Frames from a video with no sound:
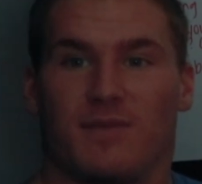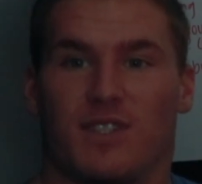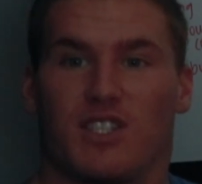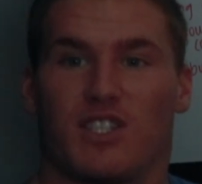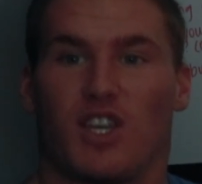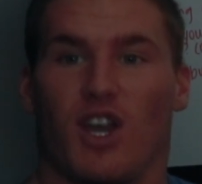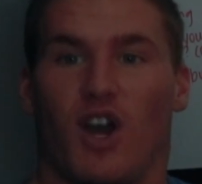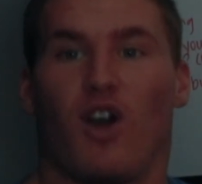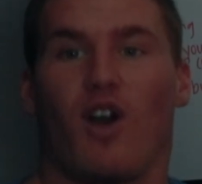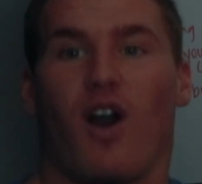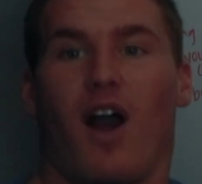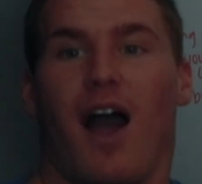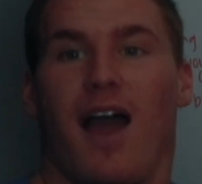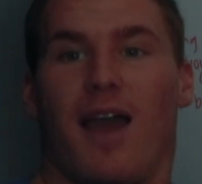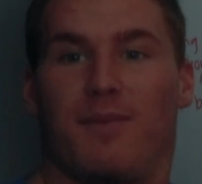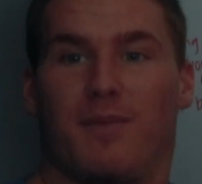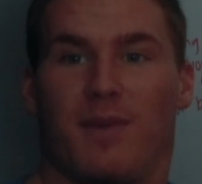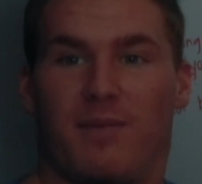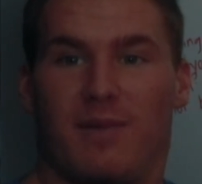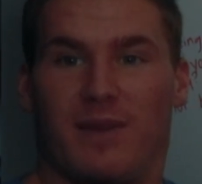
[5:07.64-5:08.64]
so
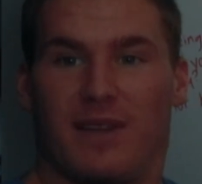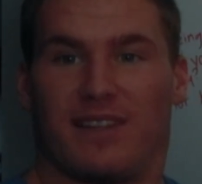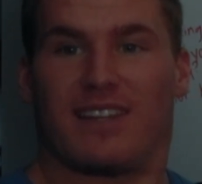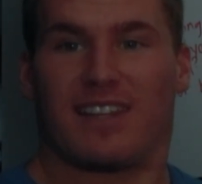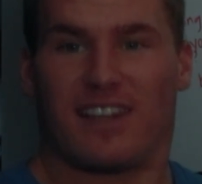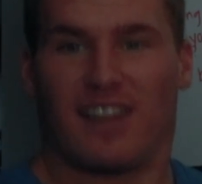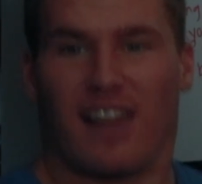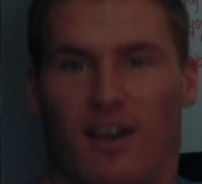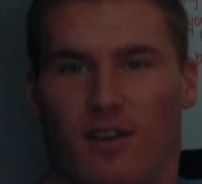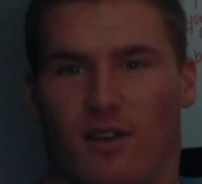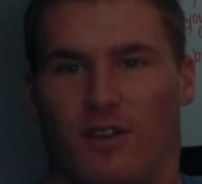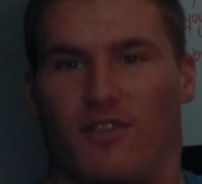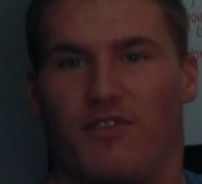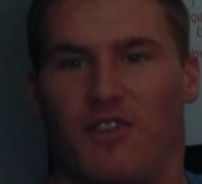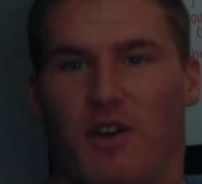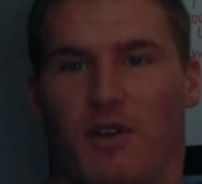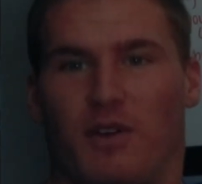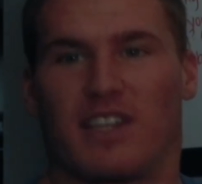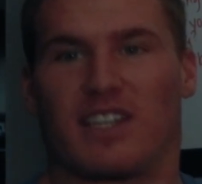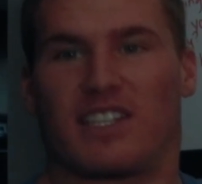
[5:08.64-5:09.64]
I may be a little out of
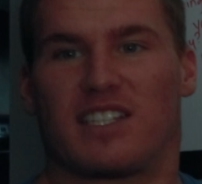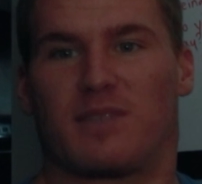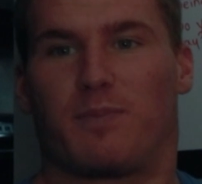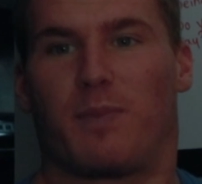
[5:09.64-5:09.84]
focus,